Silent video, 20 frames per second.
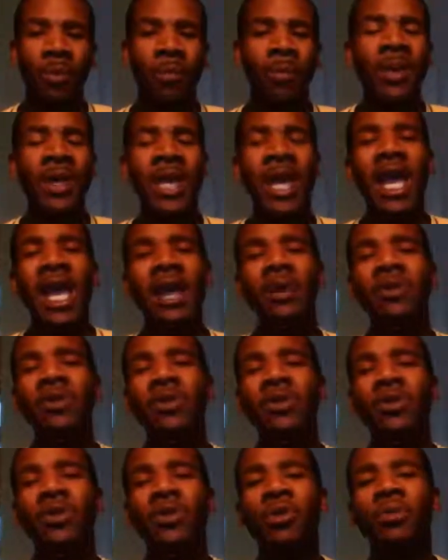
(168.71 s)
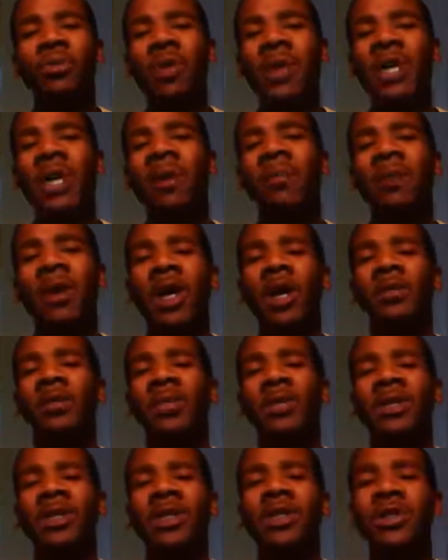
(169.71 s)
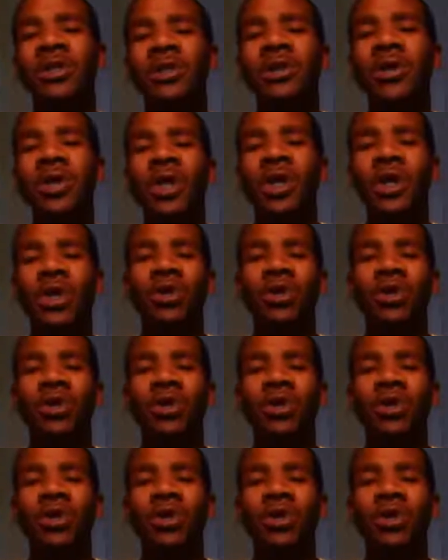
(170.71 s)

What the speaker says: be able to be a better presenter,